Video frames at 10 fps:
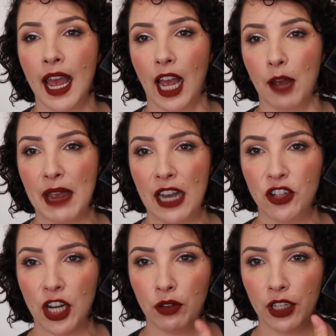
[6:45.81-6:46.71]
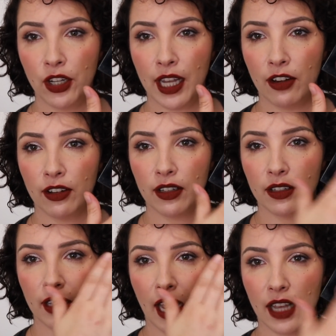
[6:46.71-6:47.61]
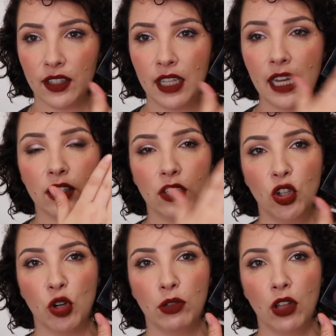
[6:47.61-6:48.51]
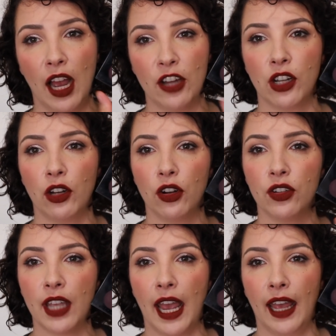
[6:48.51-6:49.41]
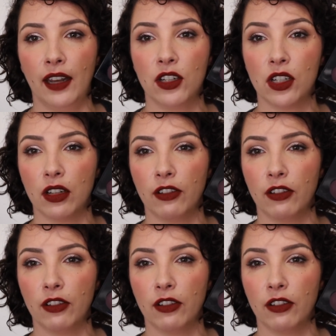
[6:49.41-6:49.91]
And generally you get 6 normal eyeshadows and